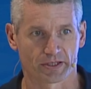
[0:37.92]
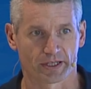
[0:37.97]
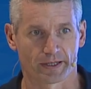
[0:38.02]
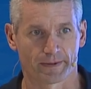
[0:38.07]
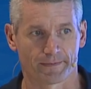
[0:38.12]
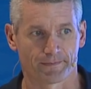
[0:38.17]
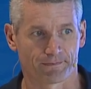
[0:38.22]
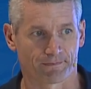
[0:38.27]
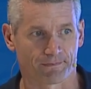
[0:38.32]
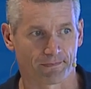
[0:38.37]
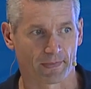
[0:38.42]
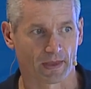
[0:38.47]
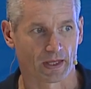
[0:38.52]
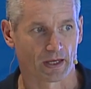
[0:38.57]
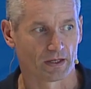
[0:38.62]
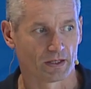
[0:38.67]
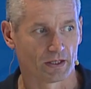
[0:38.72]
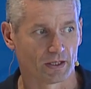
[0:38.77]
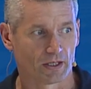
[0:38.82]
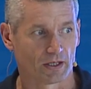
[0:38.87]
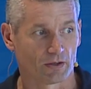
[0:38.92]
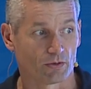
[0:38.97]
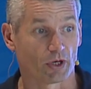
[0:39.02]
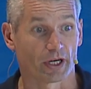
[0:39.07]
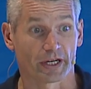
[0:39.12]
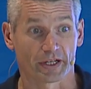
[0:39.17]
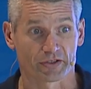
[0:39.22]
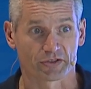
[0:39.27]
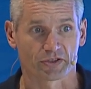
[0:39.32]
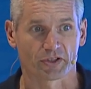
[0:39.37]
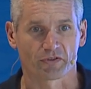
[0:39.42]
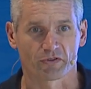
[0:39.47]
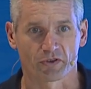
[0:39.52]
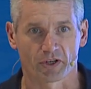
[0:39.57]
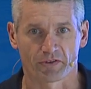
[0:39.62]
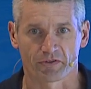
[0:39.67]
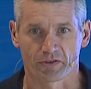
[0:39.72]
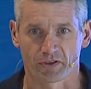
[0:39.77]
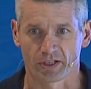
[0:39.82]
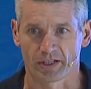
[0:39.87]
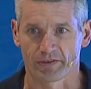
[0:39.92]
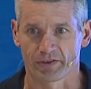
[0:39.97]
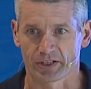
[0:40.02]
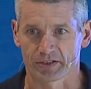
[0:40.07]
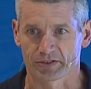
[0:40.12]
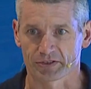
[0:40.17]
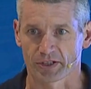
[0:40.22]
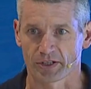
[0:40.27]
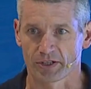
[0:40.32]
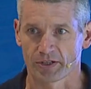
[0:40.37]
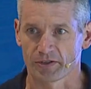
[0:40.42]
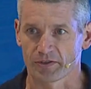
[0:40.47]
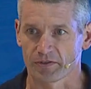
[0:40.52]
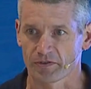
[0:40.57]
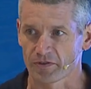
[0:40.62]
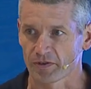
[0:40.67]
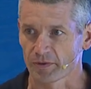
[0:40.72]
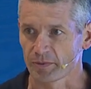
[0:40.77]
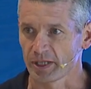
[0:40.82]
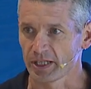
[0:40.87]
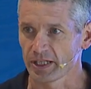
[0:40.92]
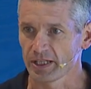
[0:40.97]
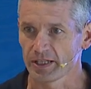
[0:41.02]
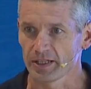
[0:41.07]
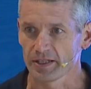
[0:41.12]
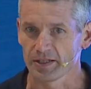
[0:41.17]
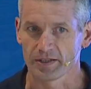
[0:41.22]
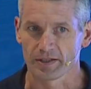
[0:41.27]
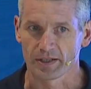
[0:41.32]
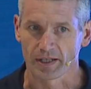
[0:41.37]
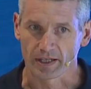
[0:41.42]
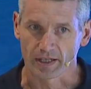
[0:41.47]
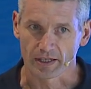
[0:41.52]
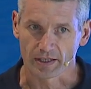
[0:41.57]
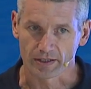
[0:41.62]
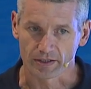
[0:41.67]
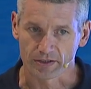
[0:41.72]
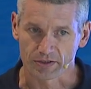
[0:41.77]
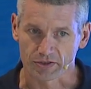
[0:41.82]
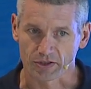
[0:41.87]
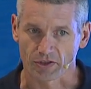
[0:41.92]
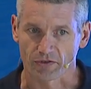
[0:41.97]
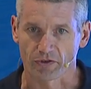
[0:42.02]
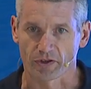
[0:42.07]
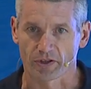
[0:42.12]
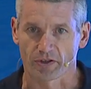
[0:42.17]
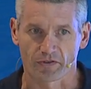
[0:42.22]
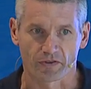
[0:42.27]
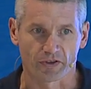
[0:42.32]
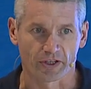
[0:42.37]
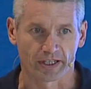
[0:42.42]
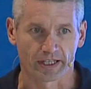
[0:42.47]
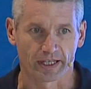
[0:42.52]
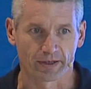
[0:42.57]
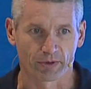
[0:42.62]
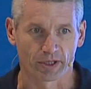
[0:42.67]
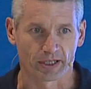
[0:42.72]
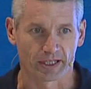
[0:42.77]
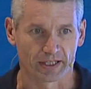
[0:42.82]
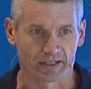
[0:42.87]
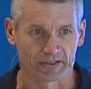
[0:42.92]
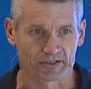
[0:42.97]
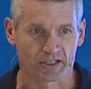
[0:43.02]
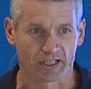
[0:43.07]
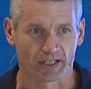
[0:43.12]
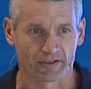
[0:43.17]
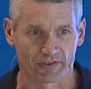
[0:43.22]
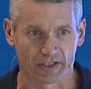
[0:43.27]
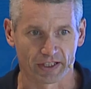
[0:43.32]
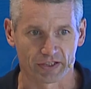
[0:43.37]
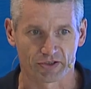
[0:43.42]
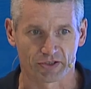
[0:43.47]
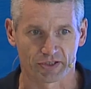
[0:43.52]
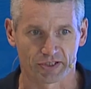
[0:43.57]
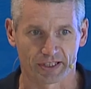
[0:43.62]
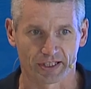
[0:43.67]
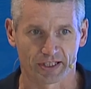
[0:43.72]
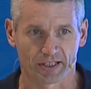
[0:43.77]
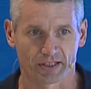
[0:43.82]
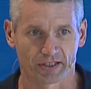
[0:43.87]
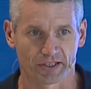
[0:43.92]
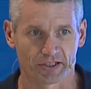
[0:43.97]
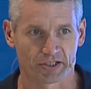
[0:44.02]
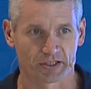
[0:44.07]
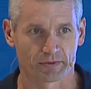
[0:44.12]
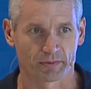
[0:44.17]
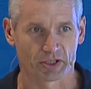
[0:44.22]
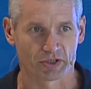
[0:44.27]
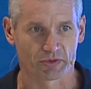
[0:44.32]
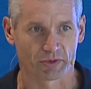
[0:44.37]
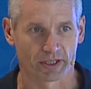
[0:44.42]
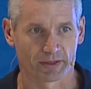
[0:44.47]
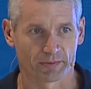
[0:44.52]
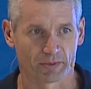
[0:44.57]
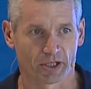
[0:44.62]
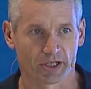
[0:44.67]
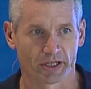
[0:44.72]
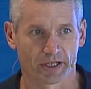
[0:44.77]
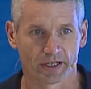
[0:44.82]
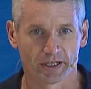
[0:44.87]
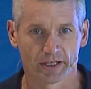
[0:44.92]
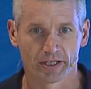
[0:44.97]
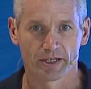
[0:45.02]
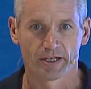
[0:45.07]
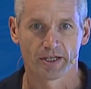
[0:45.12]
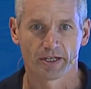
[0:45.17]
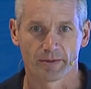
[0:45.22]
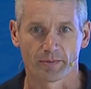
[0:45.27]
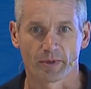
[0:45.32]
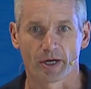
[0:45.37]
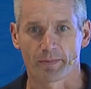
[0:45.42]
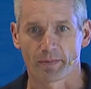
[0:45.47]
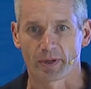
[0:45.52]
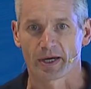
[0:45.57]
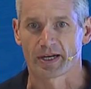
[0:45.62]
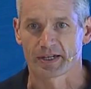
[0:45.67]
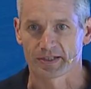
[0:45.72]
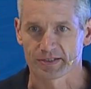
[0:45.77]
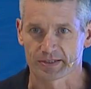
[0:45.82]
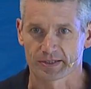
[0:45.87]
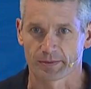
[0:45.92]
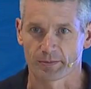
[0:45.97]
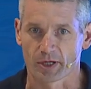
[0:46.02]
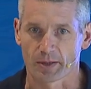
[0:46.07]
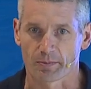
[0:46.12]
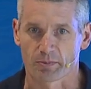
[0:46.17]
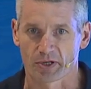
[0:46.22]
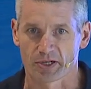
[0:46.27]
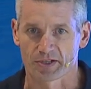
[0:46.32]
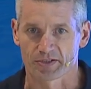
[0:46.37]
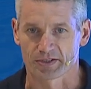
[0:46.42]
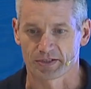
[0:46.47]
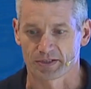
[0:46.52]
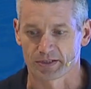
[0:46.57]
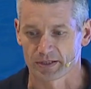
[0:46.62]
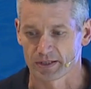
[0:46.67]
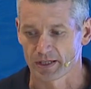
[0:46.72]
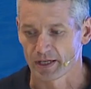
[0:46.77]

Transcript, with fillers: um, writing software for a living. So for me, software-defined networking is kind of an interesting collision between my, my past and my present.